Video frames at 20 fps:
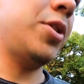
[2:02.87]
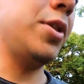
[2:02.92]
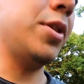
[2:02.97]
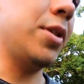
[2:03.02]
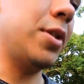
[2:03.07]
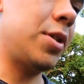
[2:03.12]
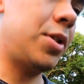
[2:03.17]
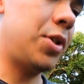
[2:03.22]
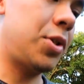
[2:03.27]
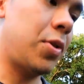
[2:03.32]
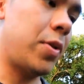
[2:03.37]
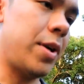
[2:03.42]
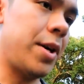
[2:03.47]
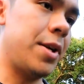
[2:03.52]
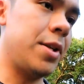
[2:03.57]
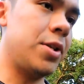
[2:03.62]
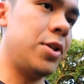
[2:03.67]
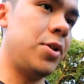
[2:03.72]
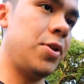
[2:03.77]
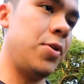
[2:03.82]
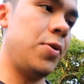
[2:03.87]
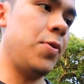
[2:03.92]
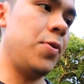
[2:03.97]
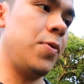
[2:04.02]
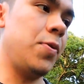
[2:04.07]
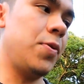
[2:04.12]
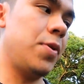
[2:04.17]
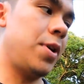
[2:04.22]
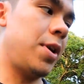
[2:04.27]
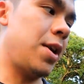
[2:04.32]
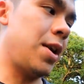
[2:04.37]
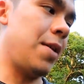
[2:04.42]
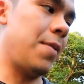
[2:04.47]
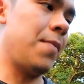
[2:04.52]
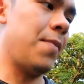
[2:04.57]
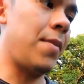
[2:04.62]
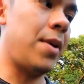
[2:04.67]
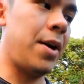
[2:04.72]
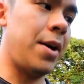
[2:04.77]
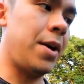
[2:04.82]
is trying to
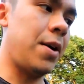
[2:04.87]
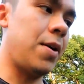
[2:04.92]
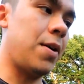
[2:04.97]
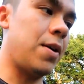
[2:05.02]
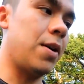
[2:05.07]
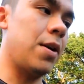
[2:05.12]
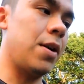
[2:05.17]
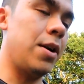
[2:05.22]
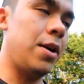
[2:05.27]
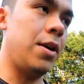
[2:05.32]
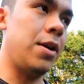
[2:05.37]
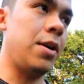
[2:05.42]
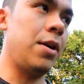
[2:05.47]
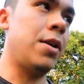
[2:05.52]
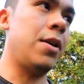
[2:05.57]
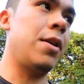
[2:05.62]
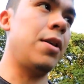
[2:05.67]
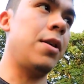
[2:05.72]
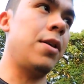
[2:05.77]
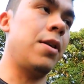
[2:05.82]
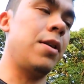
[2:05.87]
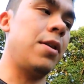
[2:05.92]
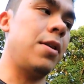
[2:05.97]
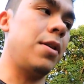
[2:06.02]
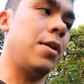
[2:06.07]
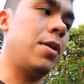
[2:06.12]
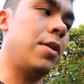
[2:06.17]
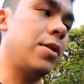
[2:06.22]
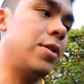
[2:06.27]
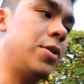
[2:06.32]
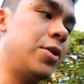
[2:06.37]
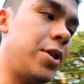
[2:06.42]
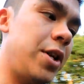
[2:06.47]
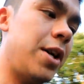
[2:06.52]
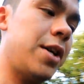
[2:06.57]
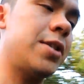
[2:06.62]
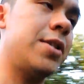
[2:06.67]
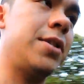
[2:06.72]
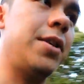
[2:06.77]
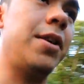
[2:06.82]
get my car on
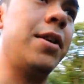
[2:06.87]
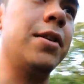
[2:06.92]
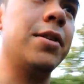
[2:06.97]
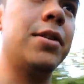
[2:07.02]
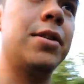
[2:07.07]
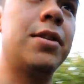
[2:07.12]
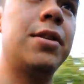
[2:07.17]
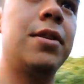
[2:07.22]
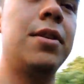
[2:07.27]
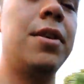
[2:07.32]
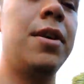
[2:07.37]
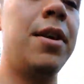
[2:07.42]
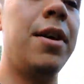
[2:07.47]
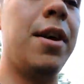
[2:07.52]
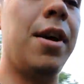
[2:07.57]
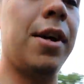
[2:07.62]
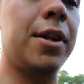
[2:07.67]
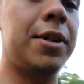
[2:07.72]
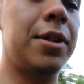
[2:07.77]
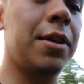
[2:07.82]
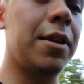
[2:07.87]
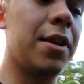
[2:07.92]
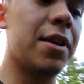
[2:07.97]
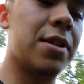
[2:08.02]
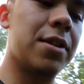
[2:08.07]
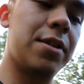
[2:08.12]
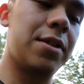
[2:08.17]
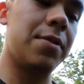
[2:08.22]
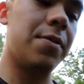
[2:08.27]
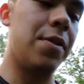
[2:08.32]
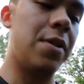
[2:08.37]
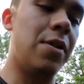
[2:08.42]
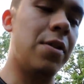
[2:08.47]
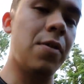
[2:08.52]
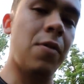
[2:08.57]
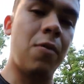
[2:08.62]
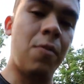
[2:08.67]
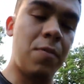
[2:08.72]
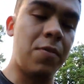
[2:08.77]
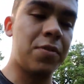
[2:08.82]
jack stands. Actually, it's
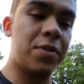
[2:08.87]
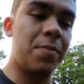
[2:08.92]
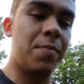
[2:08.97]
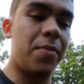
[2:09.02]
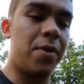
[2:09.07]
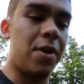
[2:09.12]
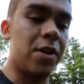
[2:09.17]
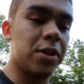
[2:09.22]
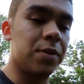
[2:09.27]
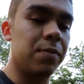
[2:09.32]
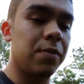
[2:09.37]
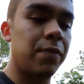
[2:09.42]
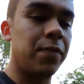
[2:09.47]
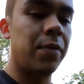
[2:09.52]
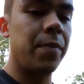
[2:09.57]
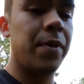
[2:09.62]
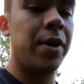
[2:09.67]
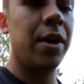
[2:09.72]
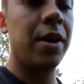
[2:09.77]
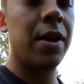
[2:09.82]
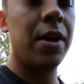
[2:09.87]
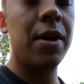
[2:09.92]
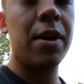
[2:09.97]
almost impossible for me.